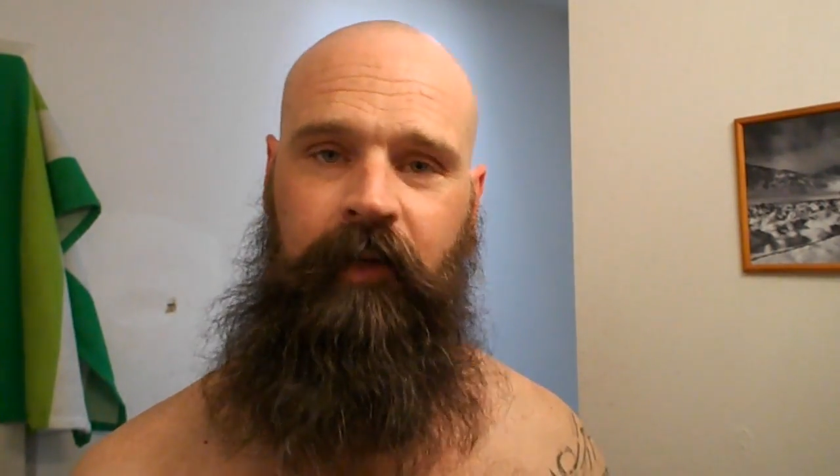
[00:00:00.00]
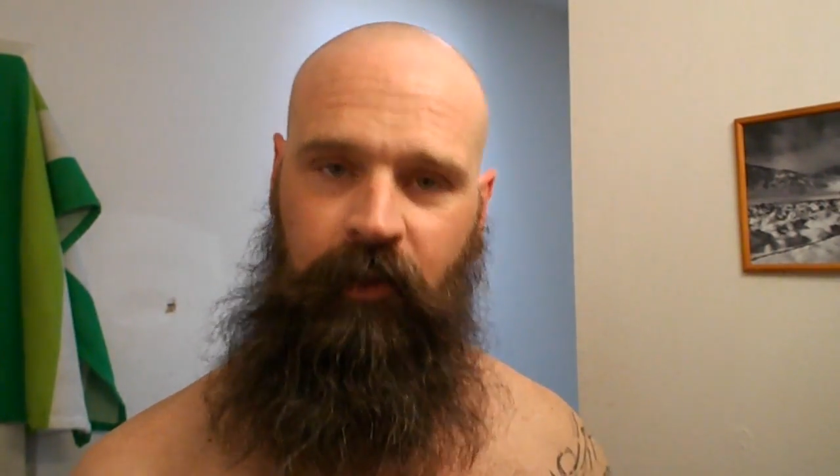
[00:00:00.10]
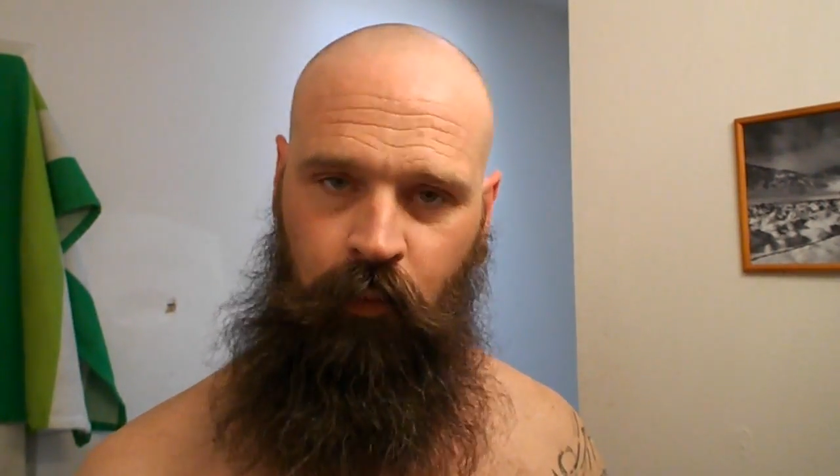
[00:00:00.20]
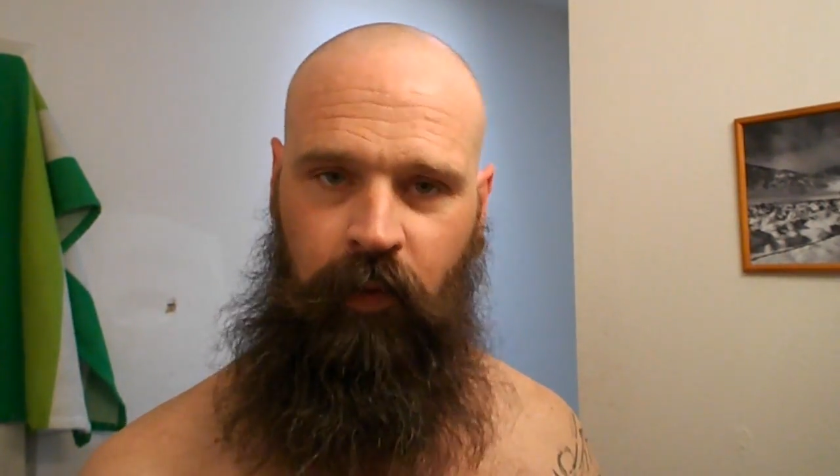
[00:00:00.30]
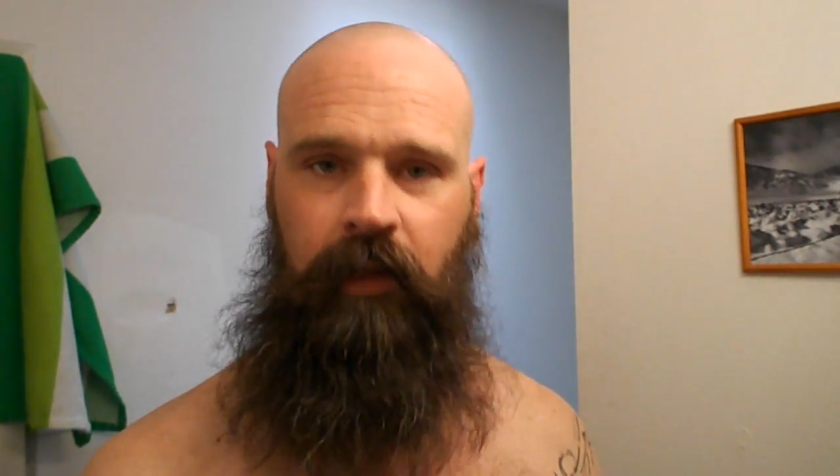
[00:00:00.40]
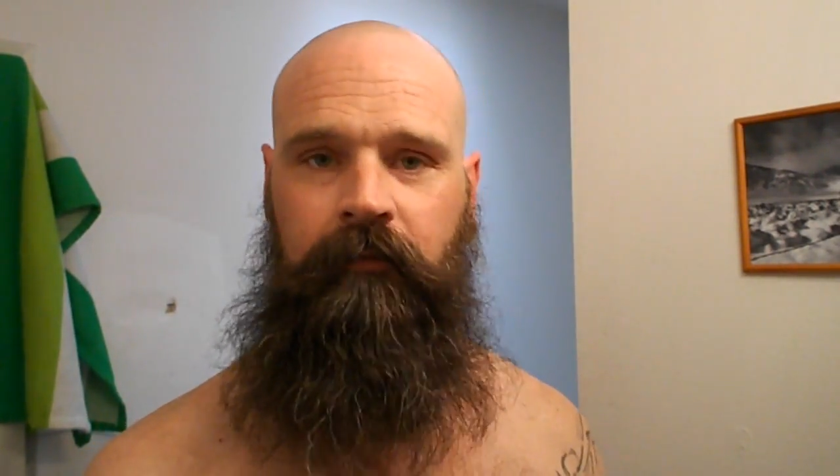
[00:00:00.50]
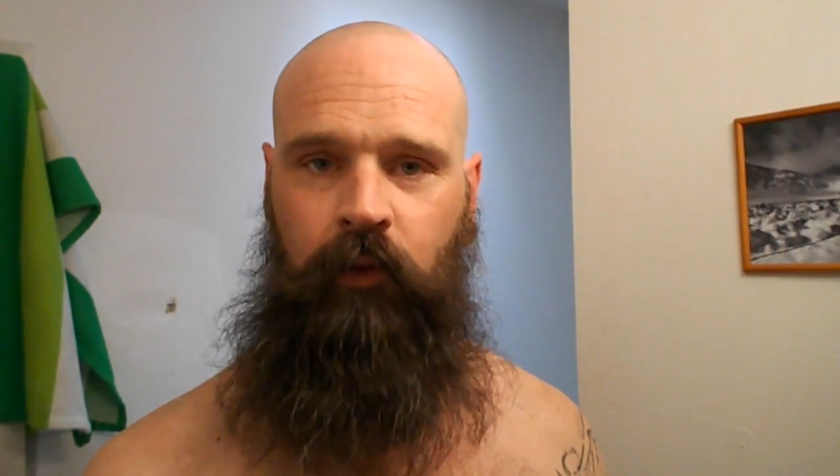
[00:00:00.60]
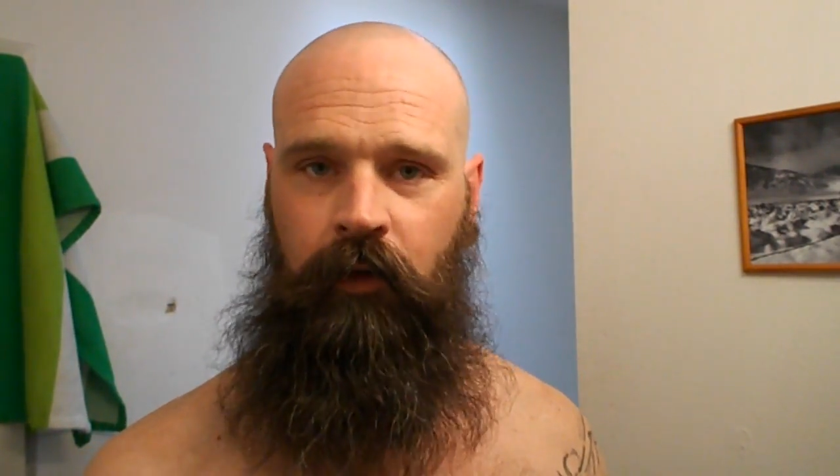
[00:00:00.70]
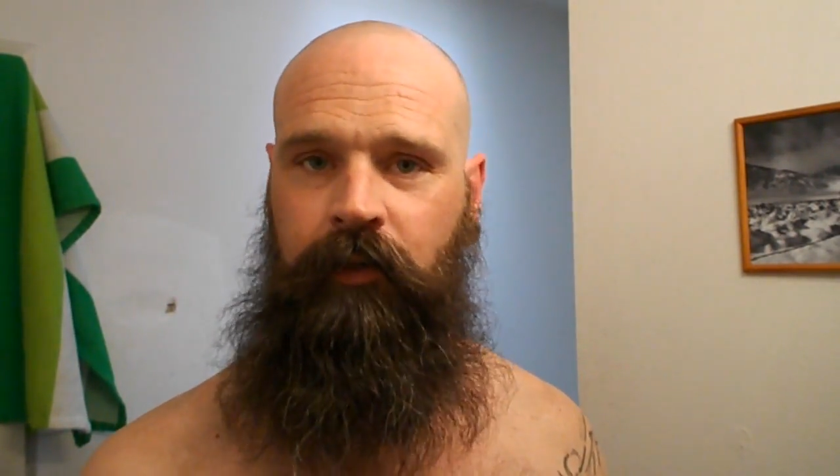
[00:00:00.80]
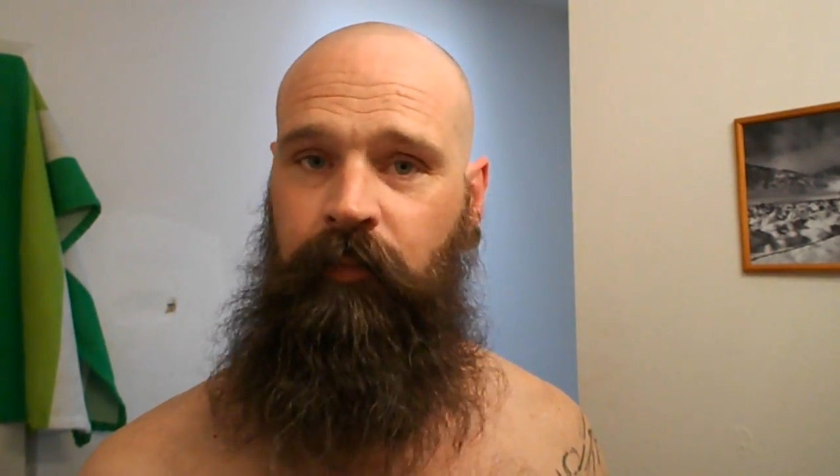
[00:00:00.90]
you will of
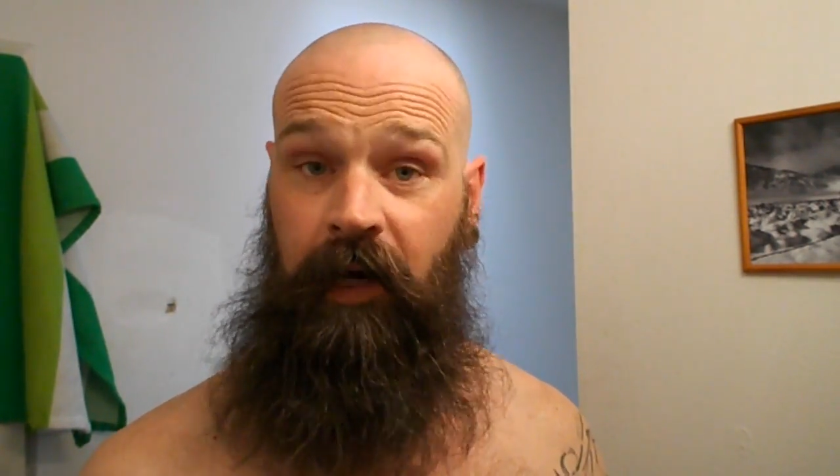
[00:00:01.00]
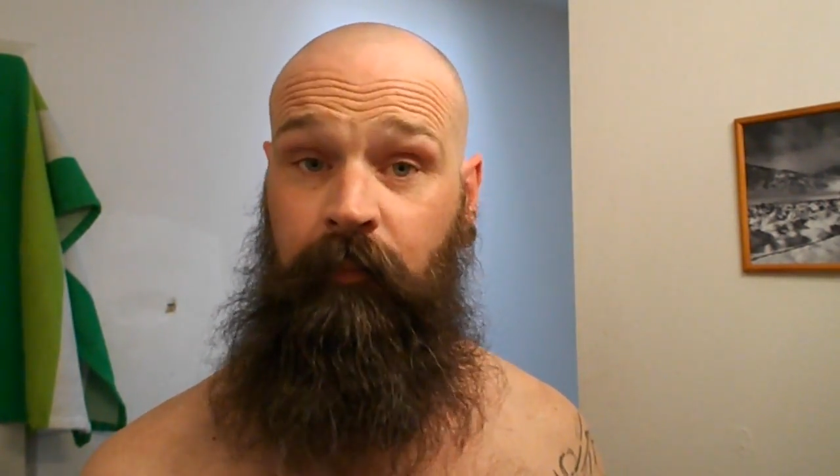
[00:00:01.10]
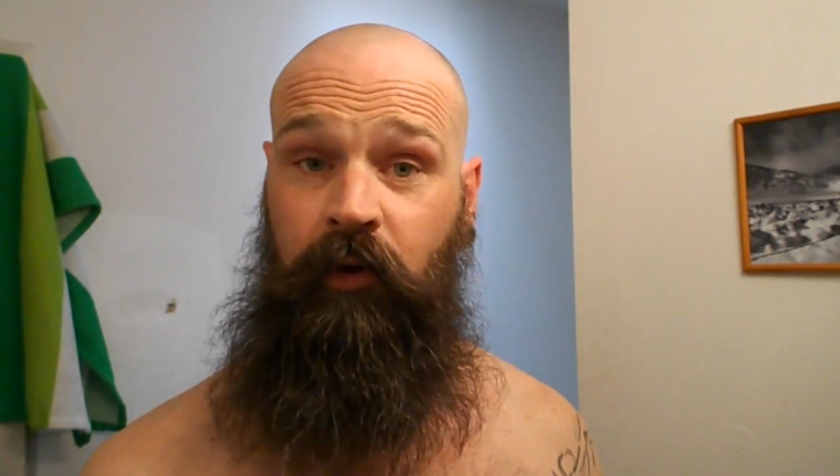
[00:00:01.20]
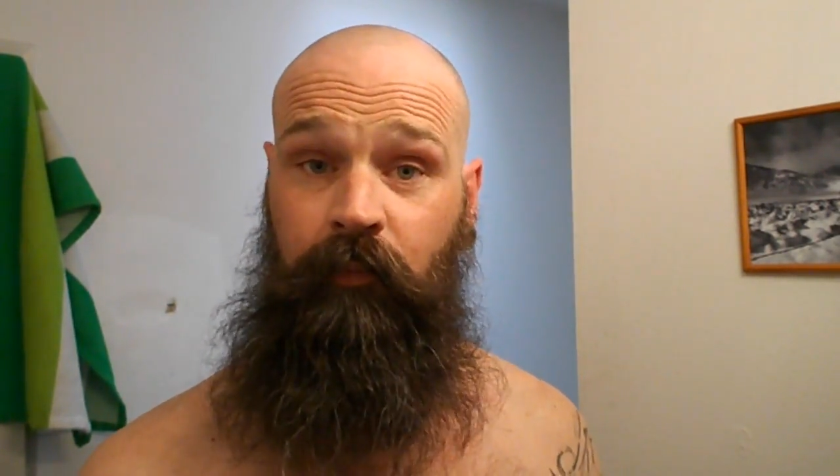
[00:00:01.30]
course buy more